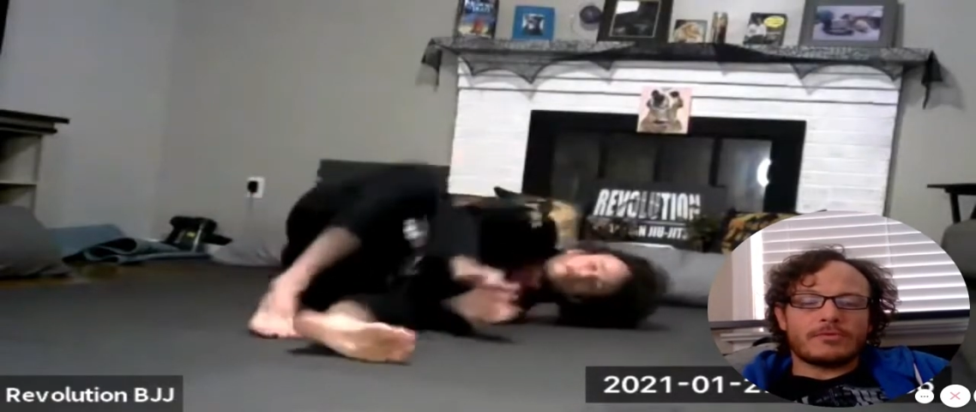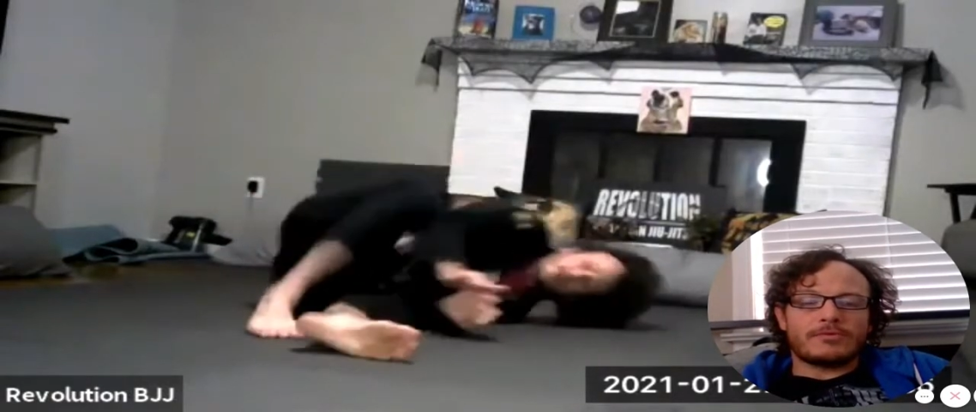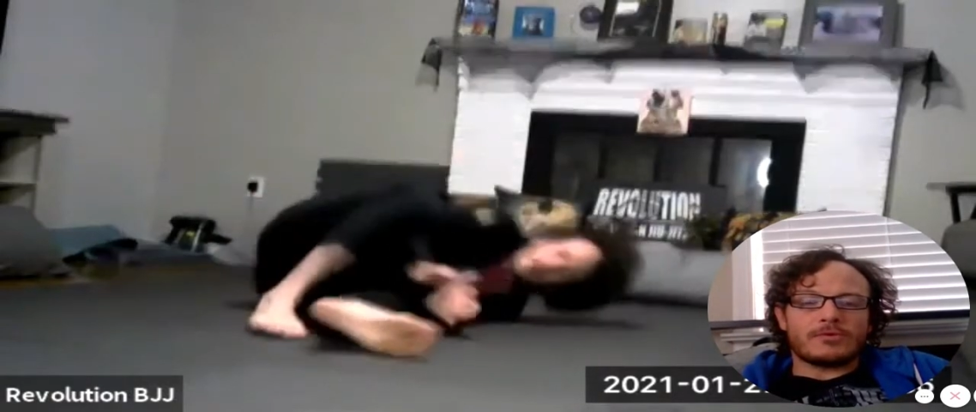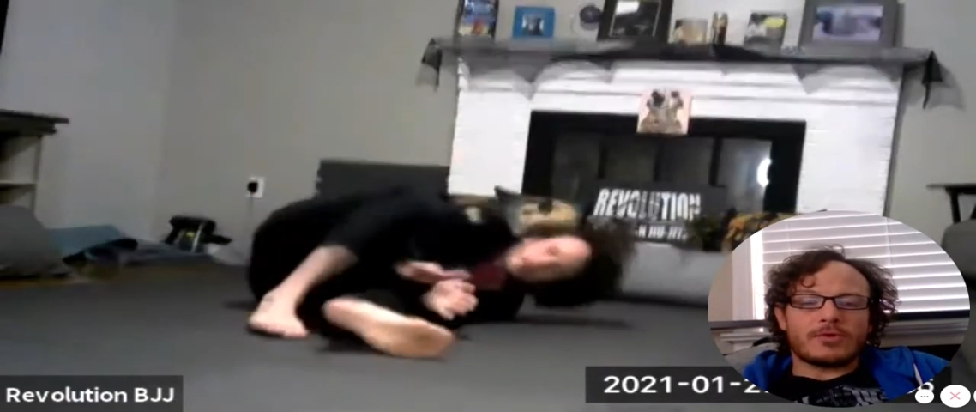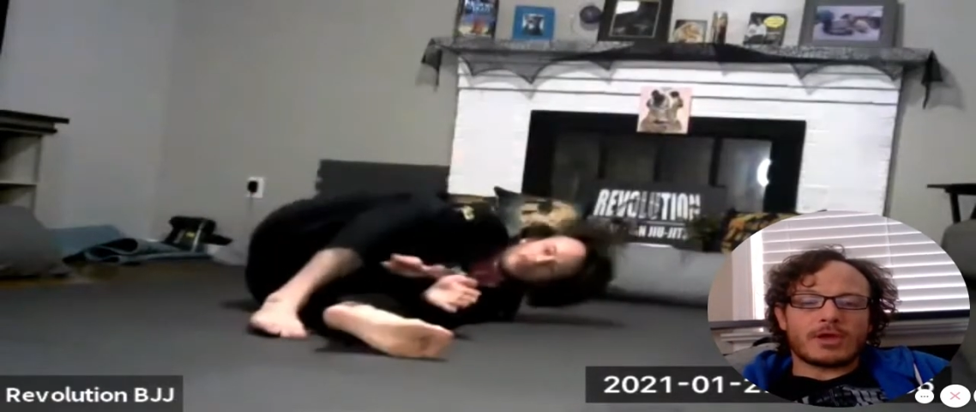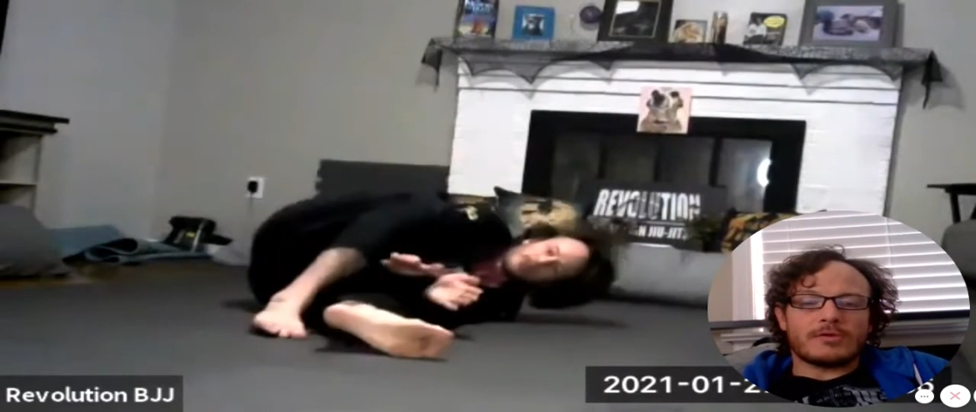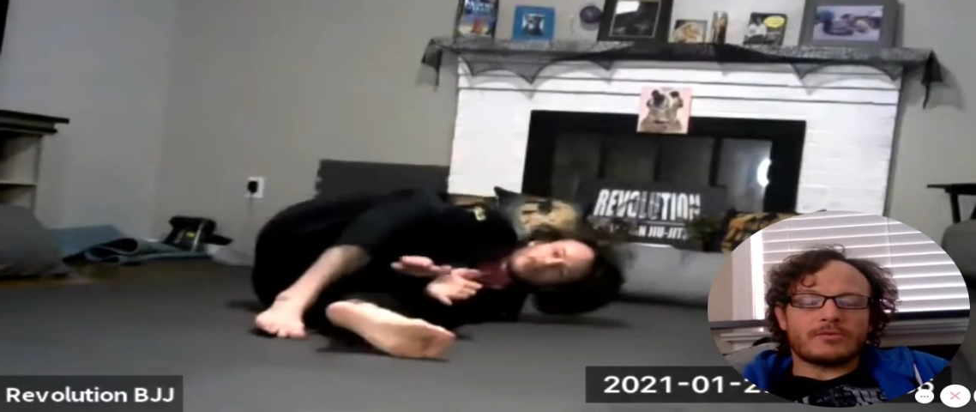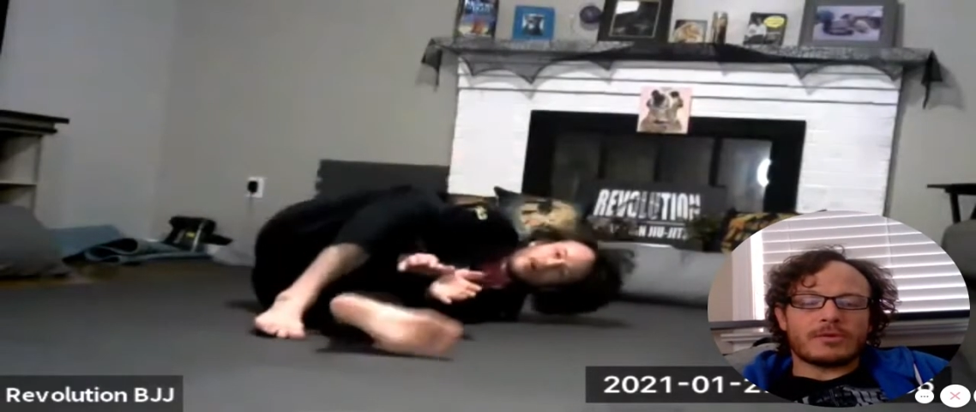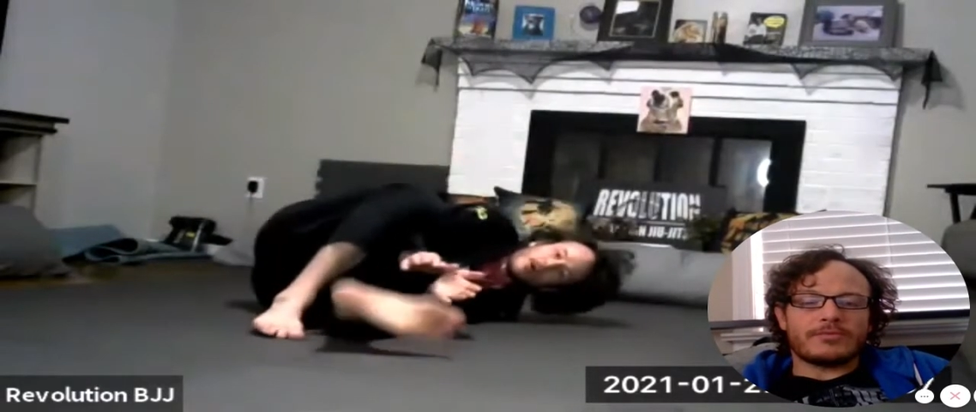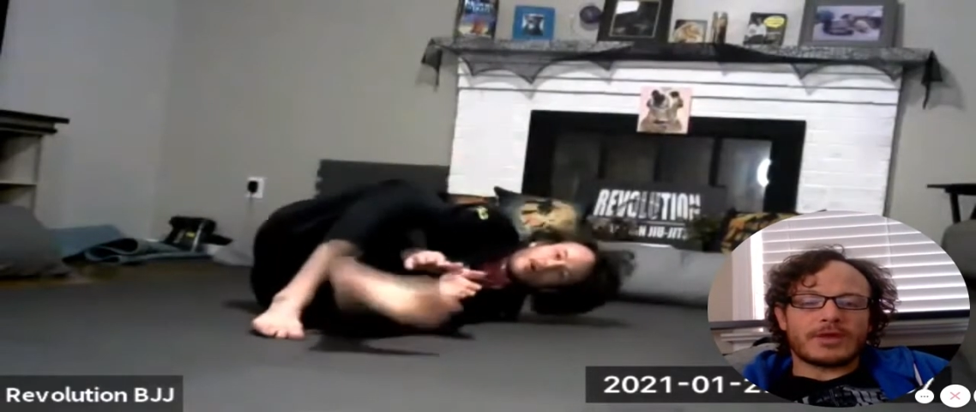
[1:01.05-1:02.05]
So you get
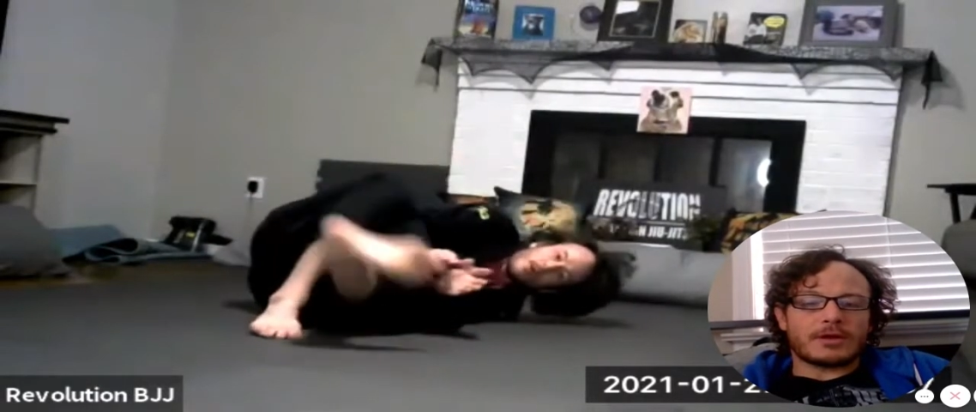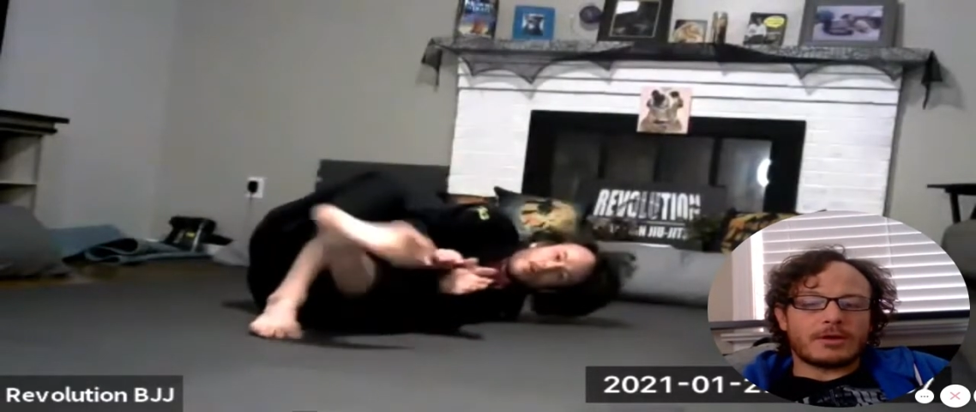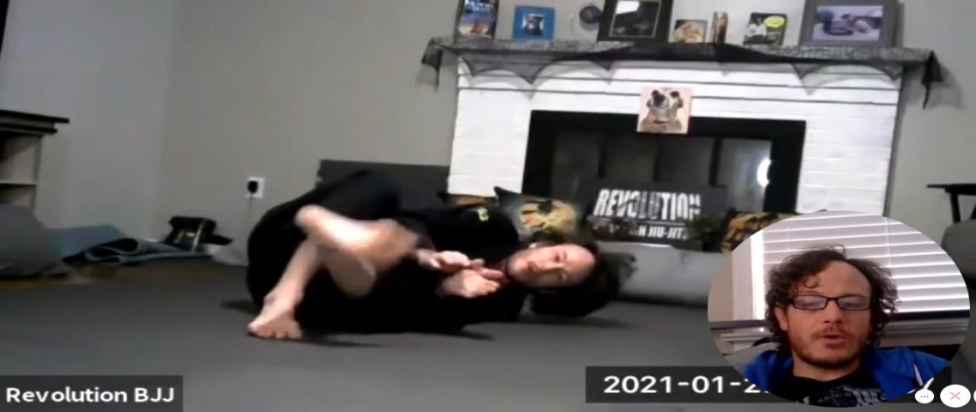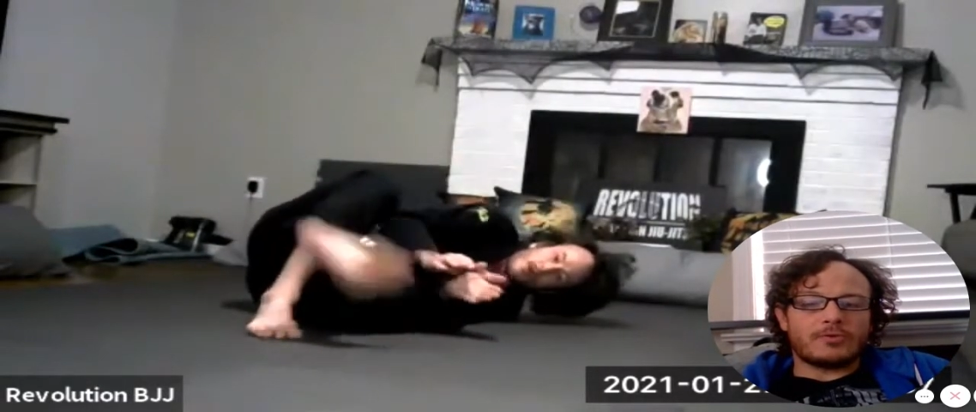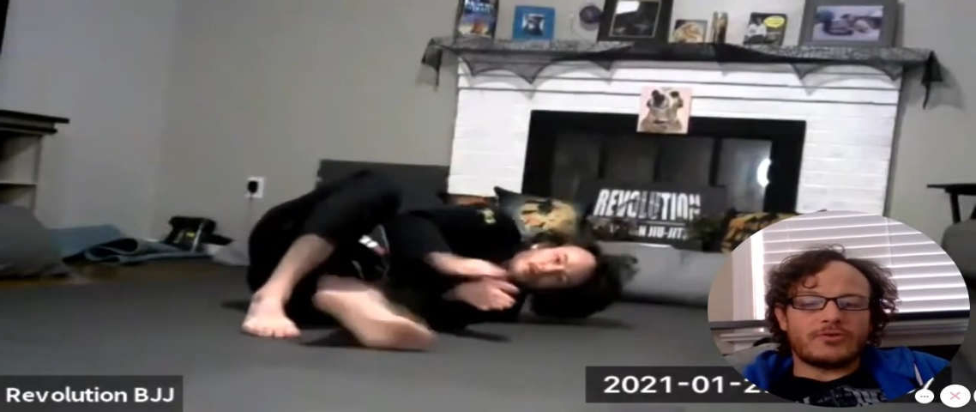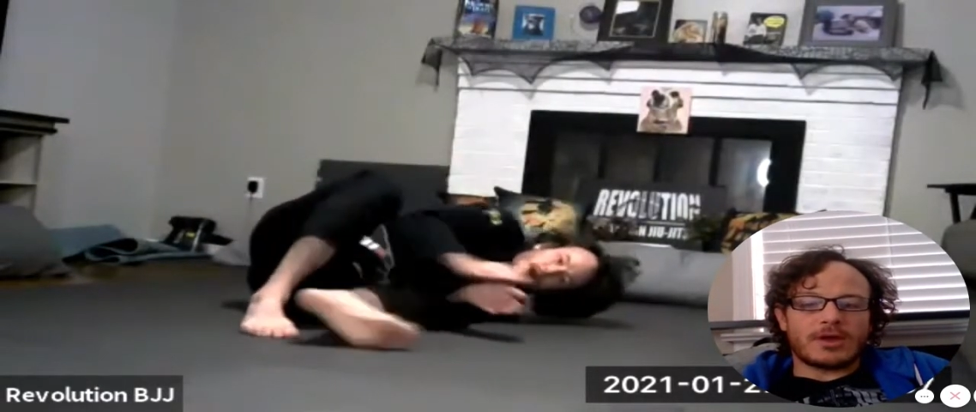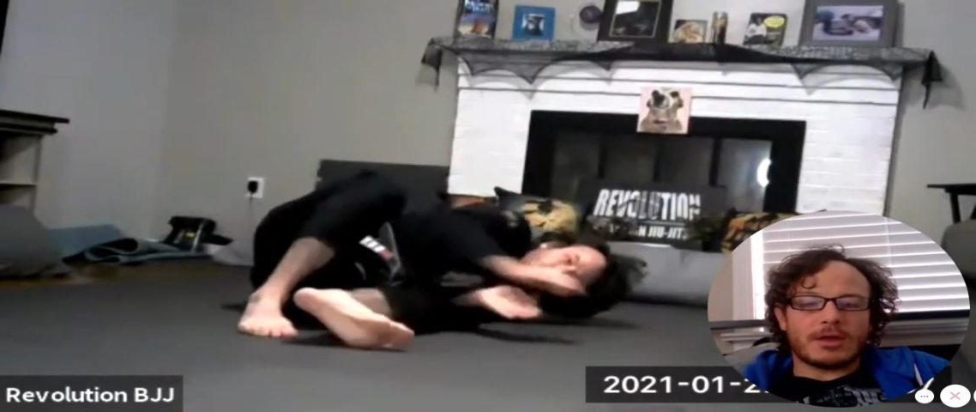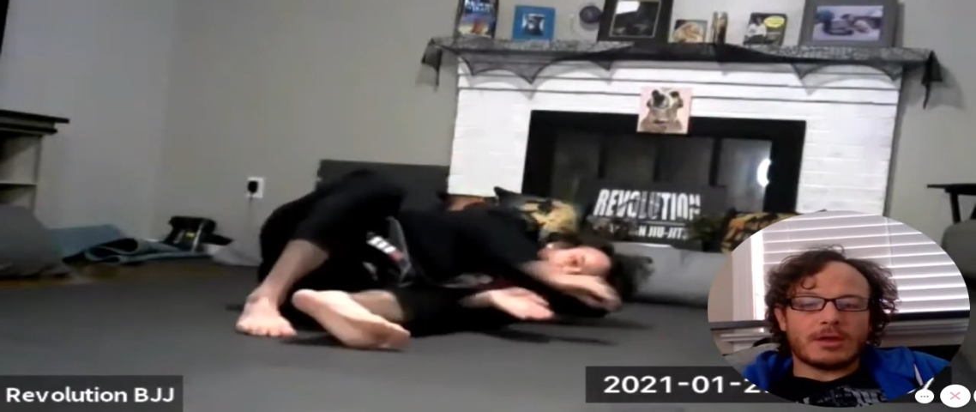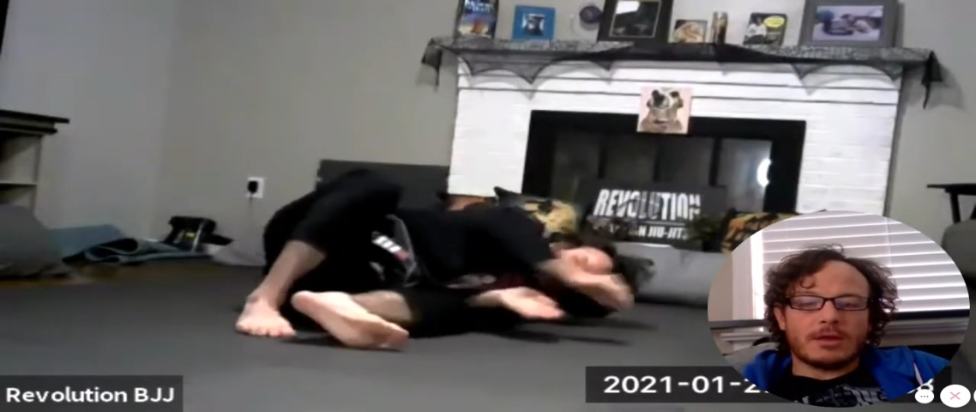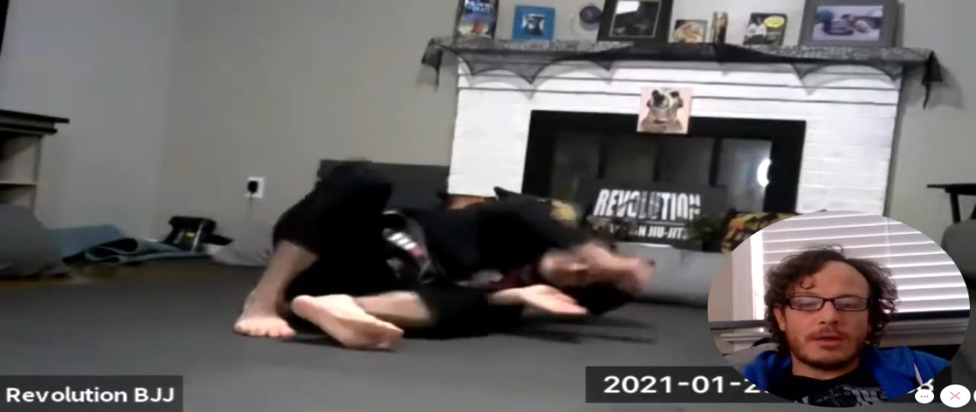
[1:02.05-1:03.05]
sort of like a
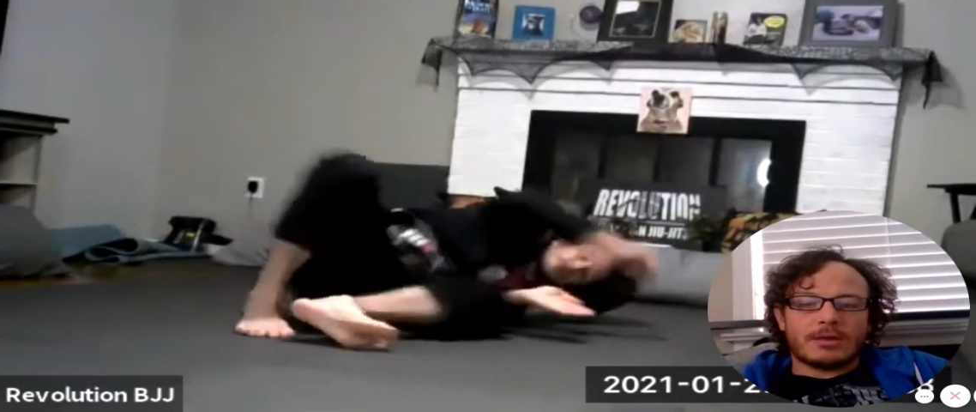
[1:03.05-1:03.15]
coaching